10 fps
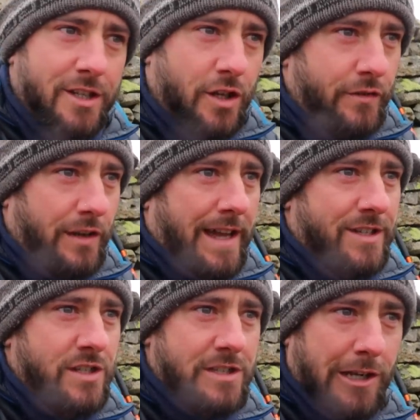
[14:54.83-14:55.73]
over
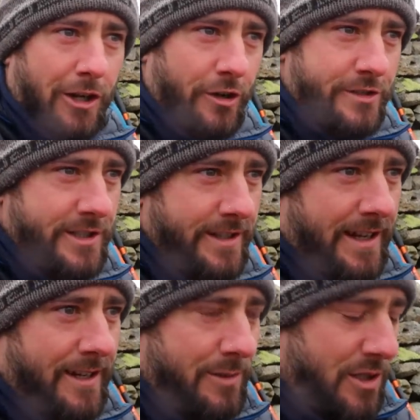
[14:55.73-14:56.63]
latches and locks and
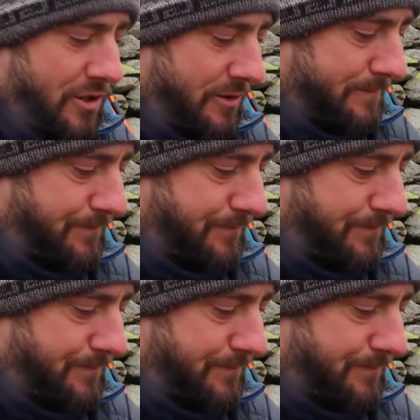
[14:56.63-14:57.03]
that, which